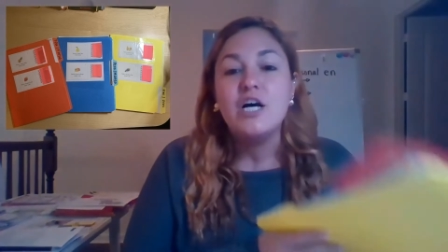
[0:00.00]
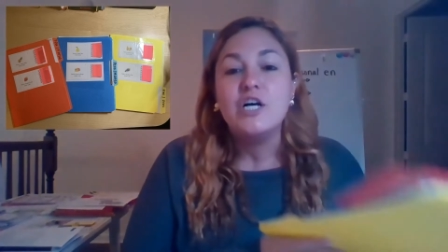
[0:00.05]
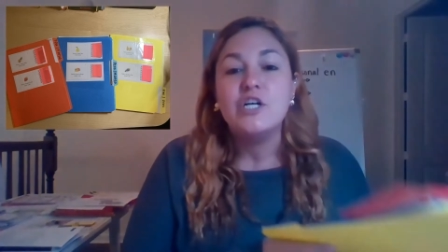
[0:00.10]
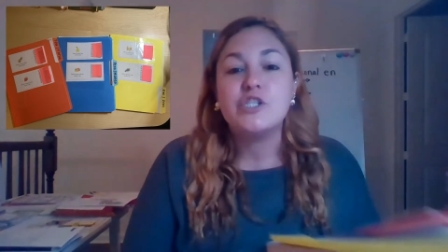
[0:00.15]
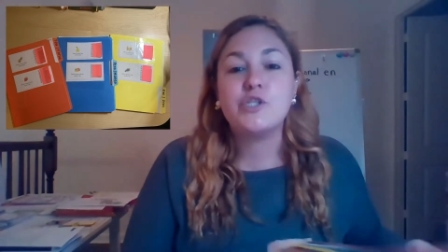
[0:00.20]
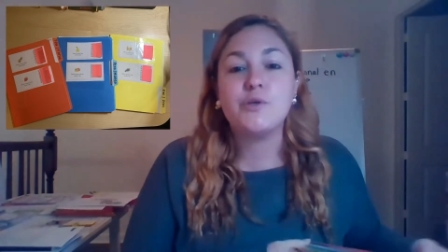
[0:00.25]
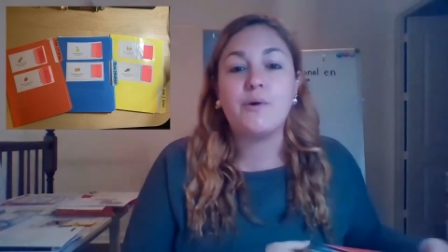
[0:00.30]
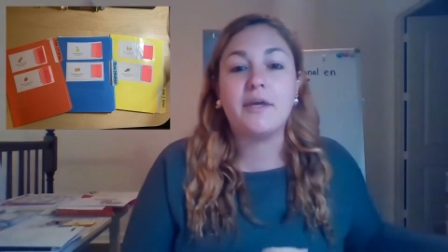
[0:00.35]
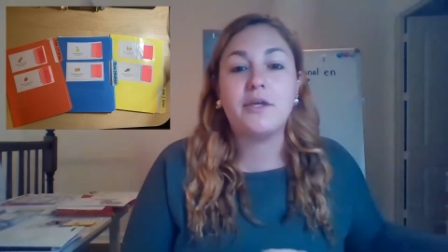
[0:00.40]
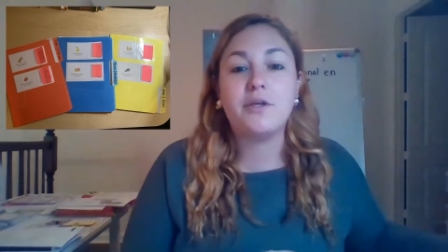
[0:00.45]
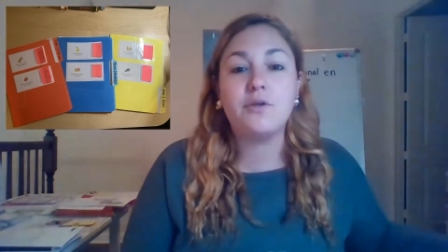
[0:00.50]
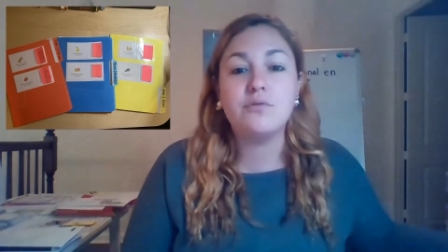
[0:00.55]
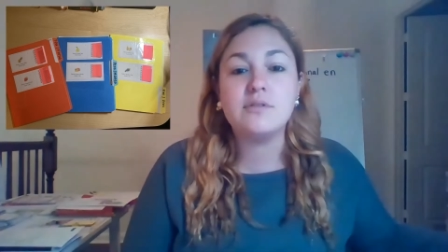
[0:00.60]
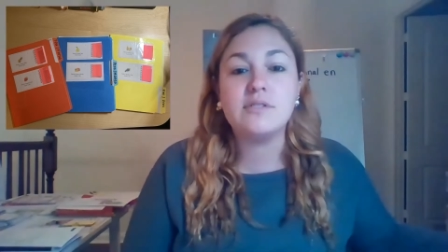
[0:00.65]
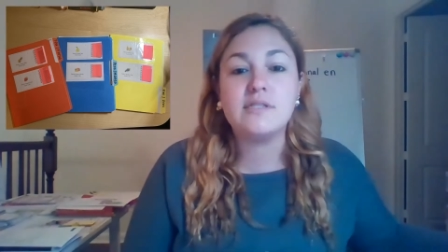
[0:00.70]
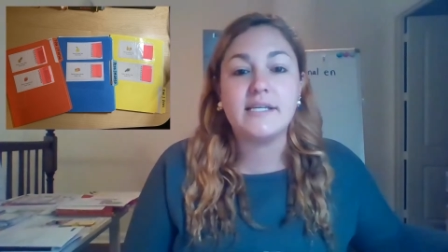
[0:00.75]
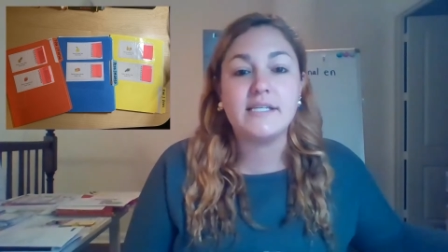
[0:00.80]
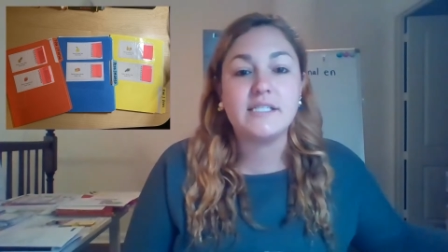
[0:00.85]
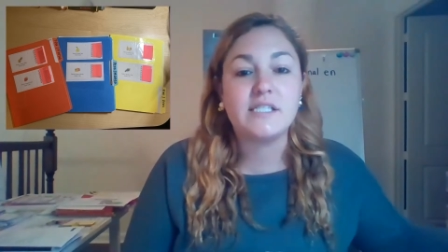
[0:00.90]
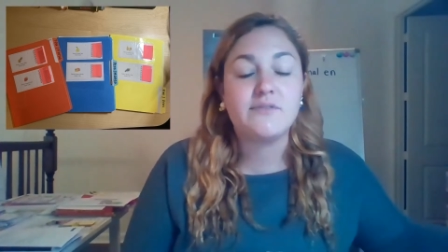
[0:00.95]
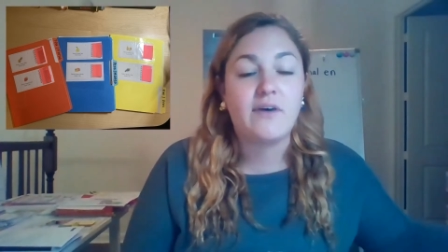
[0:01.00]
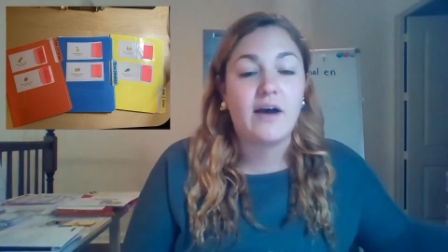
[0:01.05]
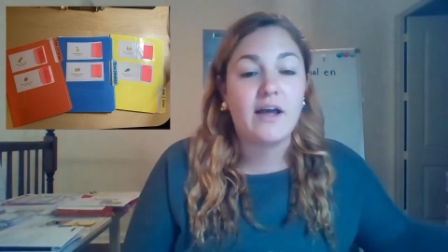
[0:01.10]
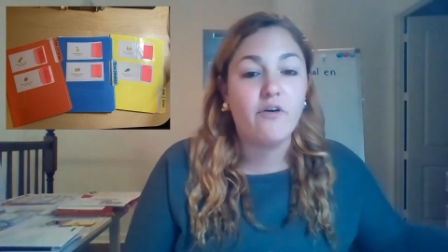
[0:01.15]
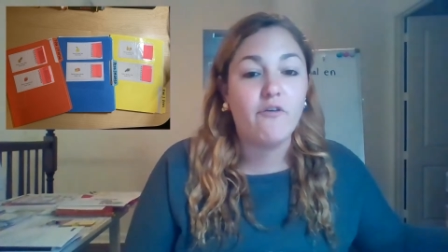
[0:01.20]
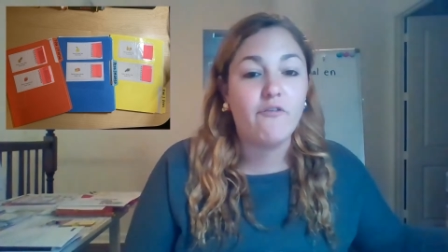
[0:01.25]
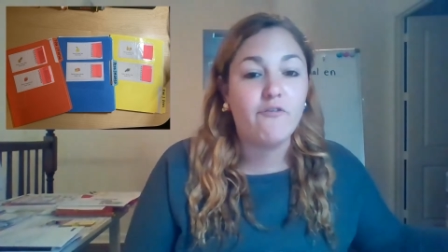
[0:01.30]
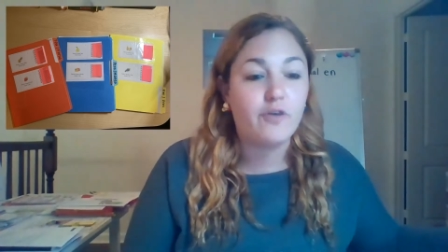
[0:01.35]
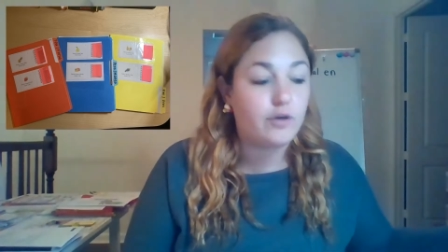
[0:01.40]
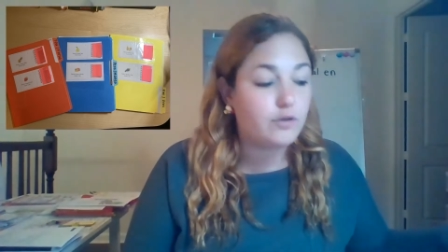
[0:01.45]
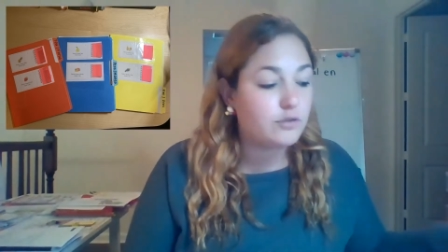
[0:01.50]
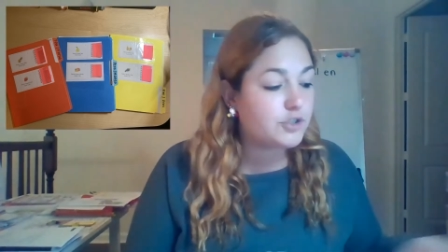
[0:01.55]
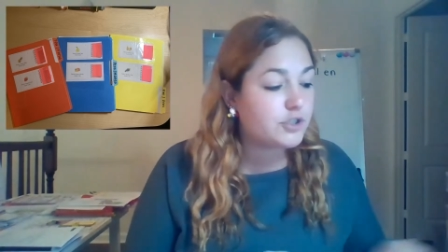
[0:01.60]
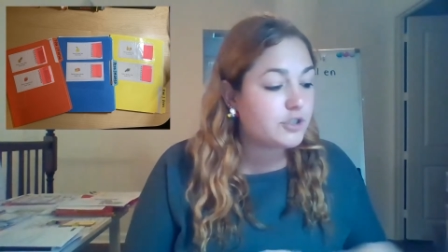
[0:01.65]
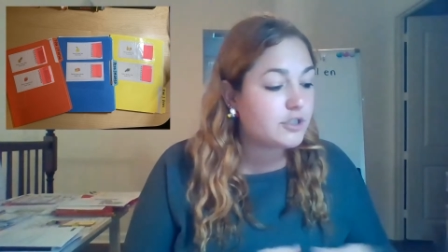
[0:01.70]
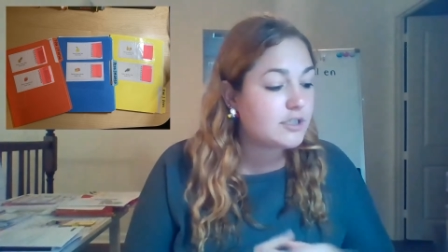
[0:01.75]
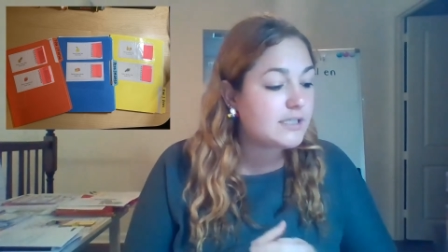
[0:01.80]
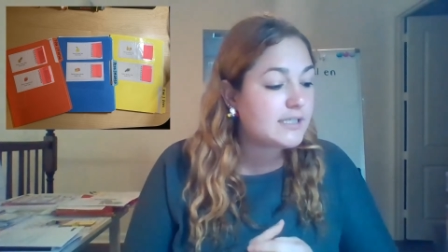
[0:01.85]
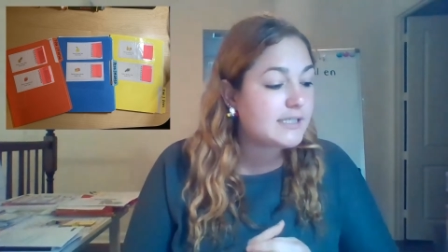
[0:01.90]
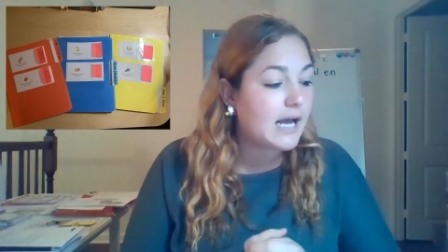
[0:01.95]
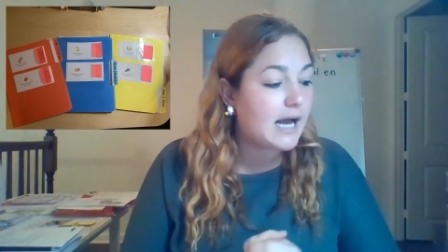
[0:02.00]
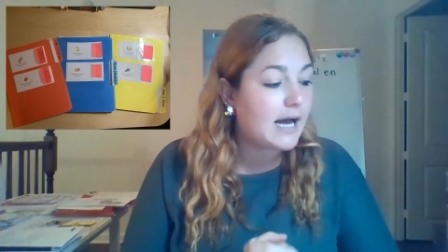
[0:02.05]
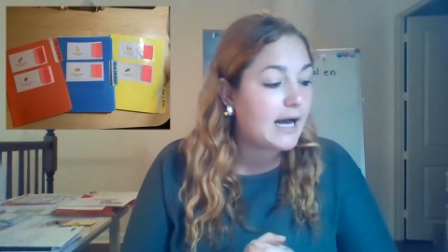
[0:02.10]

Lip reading: So I use these file folders.